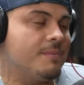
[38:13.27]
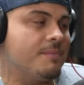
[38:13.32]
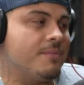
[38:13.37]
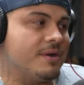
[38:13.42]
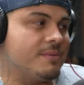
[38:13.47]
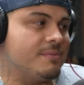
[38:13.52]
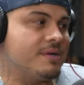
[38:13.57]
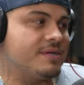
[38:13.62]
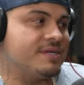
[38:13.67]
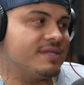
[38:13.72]

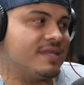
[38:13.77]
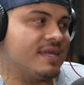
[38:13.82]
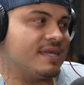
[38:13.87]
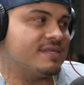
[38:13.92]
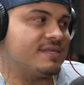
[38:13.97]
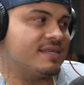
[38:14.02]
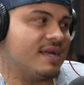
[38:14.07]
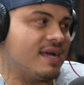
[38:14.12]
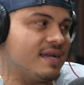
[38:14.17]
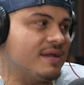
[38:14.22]
pretty much
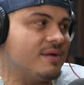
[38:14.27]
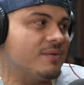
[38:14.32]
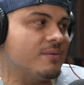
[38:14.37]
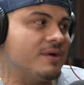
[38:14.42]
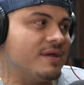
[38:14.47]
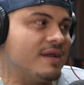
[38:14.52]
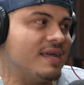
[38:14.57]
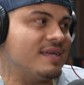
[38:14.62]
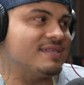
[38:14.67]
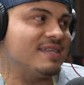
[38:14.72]
that's kind of
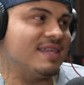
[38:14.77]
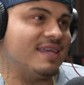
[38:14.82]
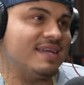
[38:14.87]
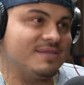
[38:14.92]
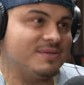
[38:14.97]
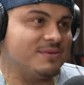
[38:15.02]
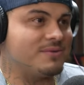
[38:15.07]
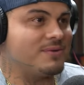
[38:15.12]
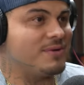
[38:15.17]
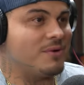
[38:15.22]
what has
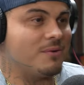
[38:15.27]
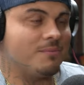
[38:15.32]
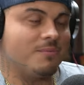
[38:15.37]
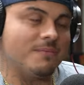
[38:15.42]
led to, you know,